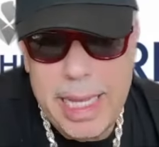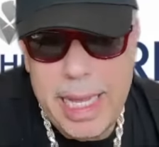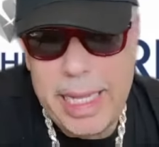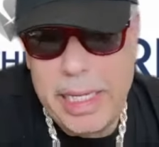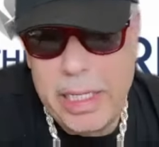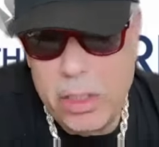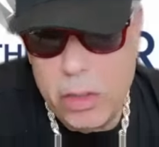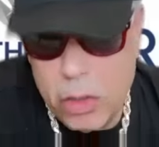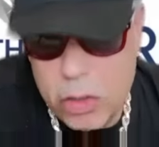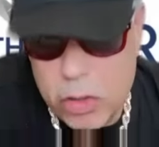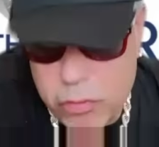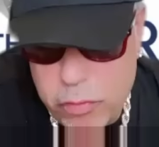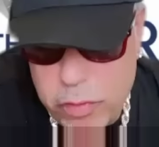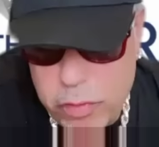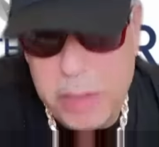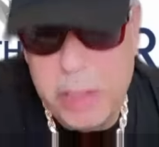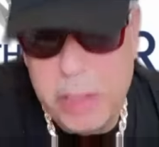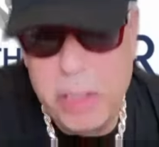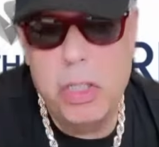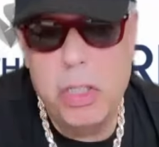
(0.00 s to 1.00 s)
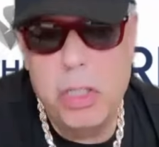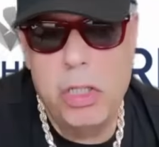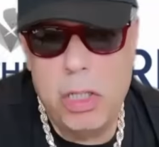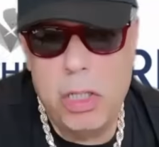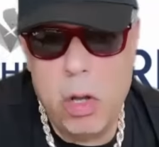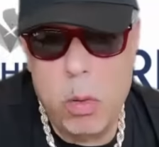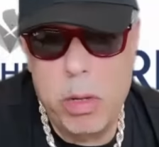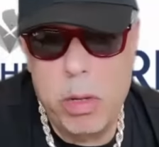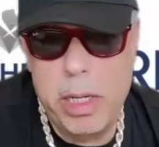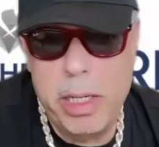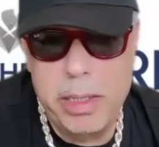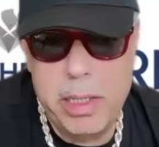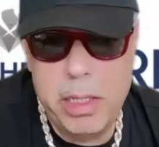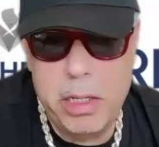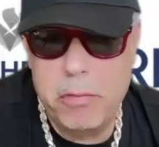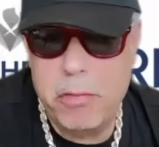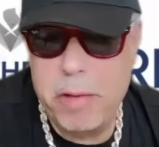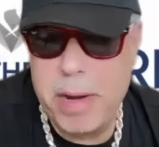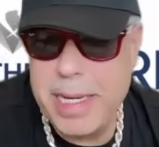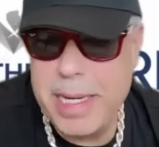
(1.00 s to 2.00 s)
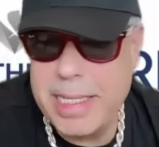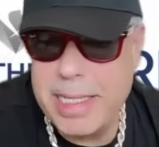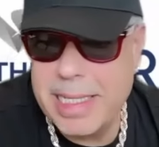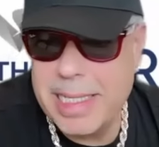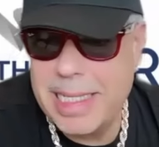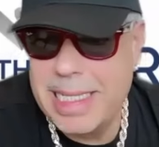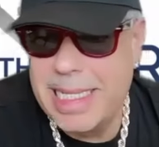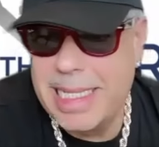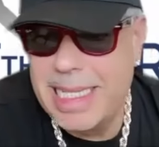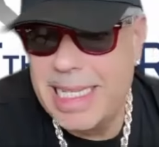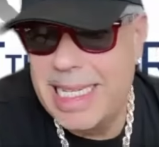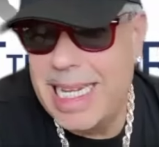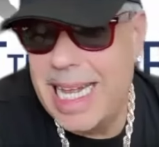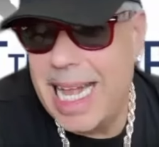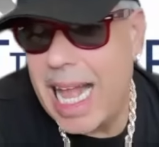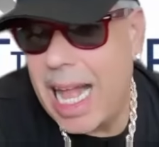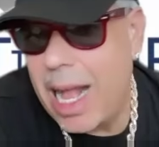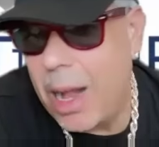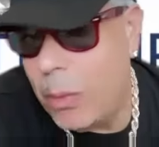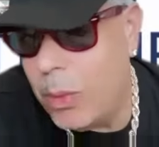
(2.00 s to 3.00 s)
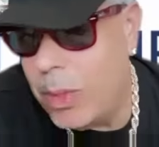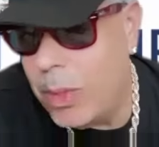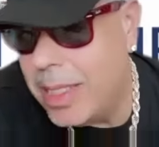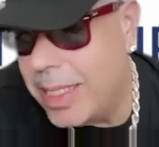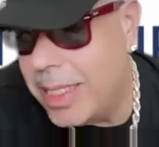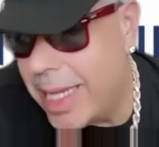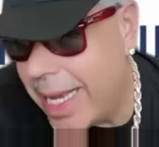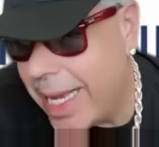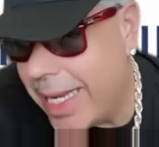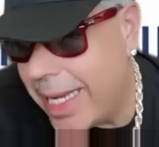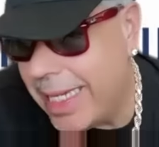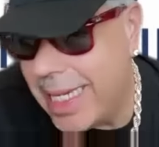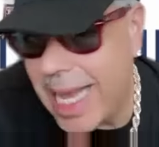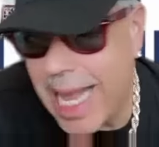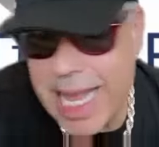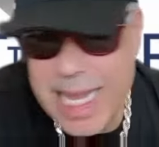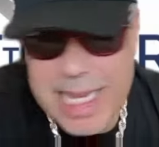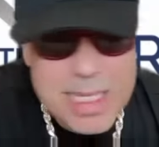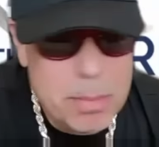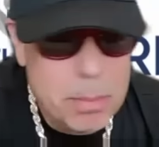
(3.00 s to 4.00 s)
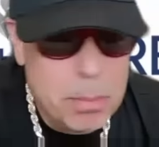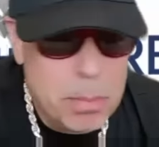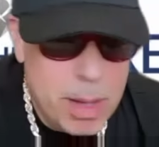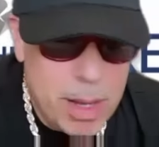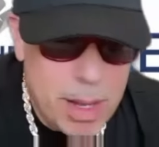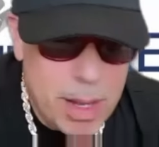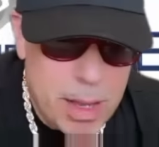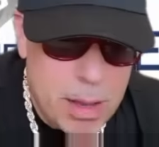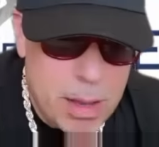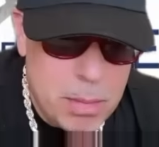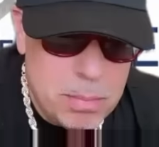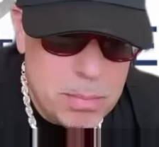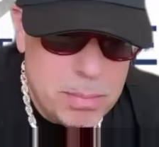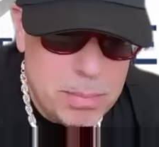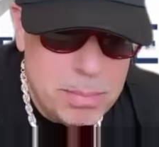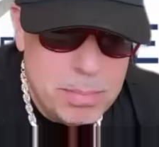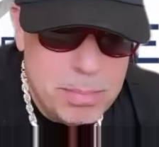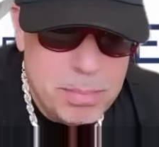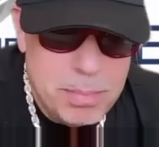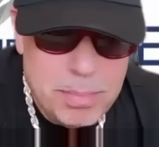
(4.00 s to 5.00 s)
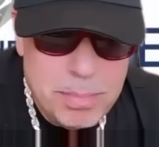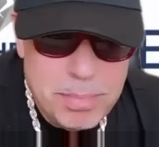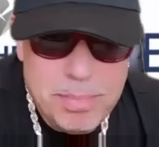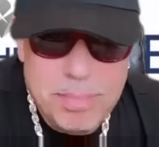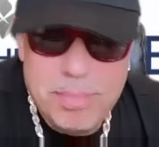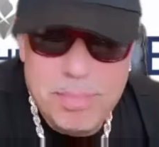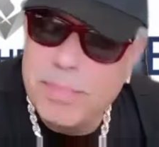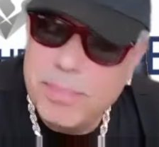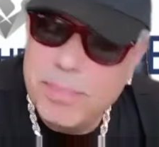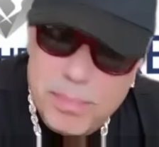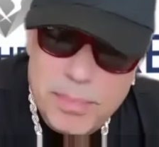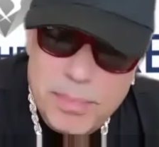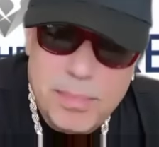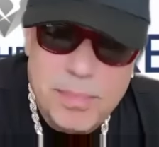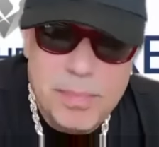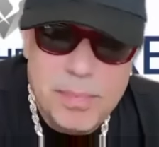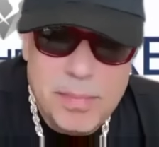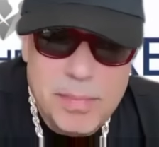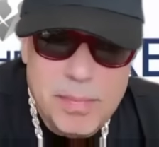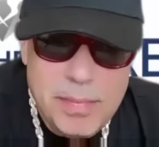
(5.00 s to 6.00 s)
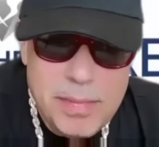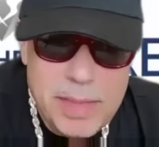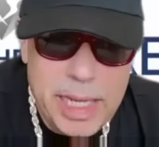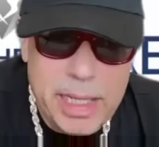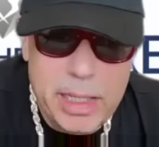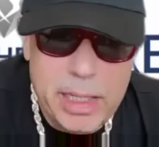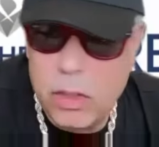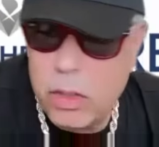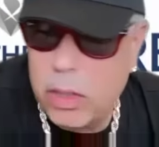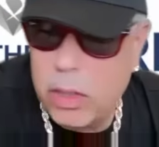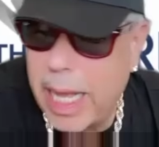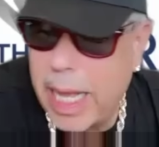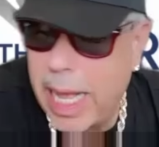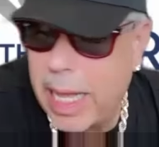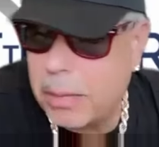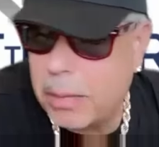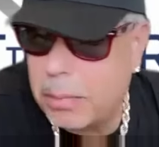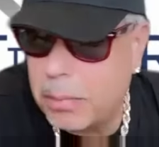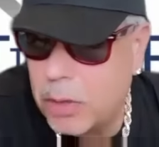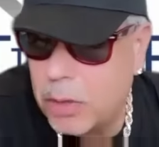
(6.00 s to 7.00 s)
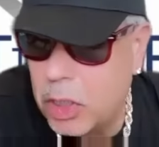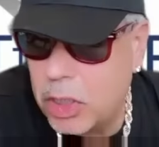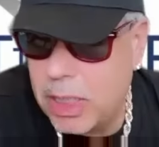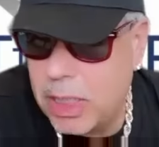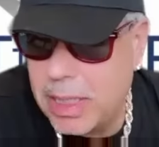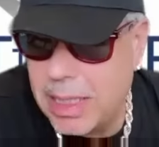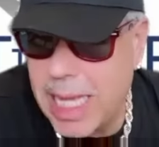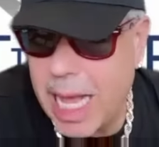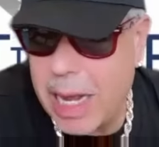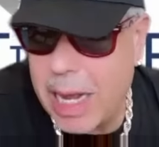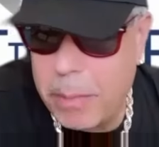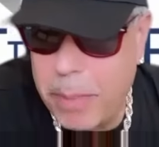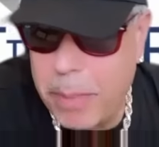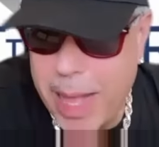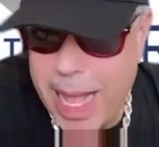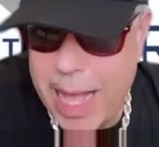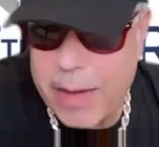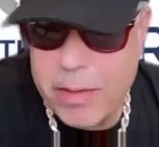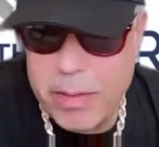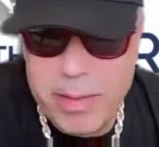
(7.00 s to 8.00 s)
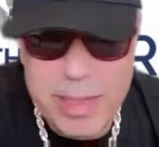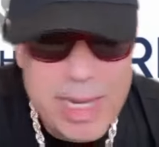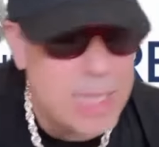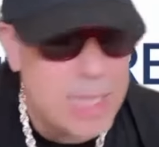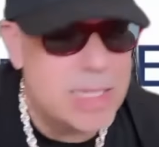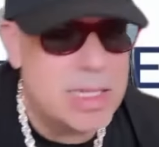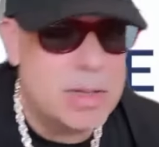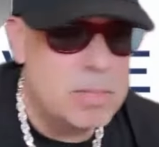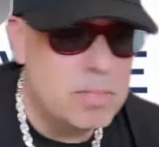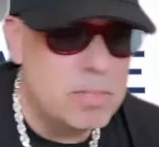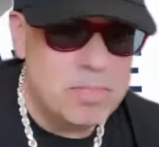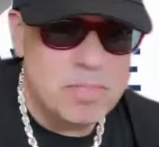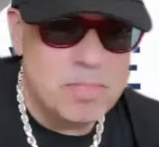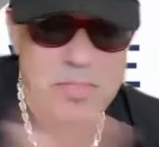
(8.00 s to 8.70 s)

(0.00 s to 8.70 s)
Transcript: and he looks really good going into the race, I would say as a bomb, take a look at him, because he's got a pattern that's